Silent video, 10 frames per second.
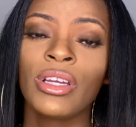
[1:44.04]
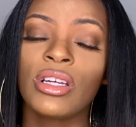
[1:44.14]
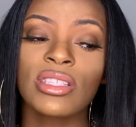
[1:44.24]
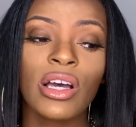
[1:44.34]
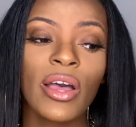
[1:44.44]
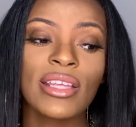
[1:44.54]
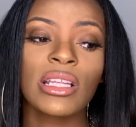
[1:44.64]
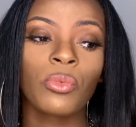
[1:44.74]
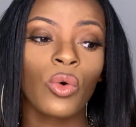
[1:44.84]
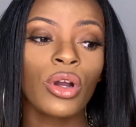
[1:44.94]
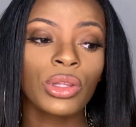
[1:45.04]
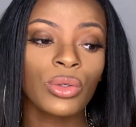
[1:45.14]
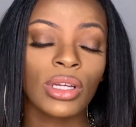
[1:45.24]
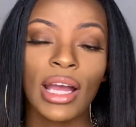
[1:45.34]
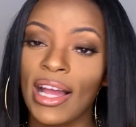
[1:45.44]
So as I'm going through
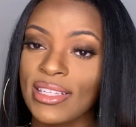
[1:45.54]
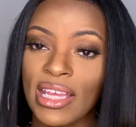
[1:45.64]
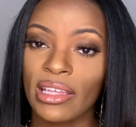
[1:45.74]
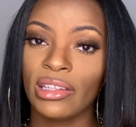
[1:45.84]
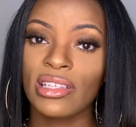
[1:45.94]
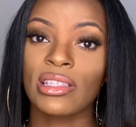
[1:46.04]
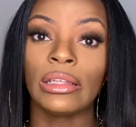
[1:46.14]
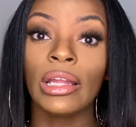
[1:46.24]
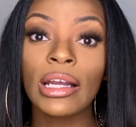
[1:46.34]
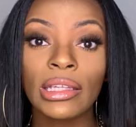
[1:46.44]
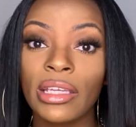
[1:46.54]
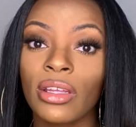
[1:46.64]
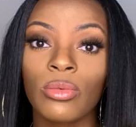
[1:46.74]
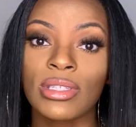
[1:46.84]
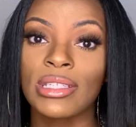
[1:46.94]
the contact list, luckily
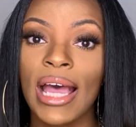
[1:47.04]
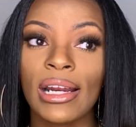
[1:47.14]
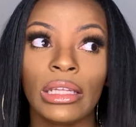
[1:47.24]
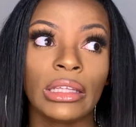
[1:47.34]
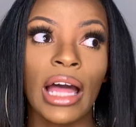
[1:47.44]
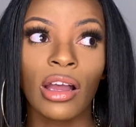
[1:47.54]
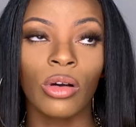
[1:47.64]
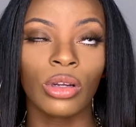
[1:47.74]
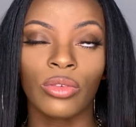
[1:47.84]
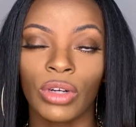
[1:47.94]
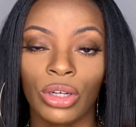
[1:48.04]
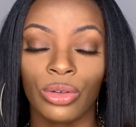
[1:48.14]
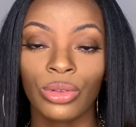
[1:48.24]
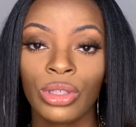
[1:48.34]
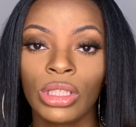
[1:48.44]
there was not a lock on the
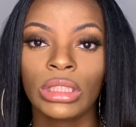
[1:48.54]
phone.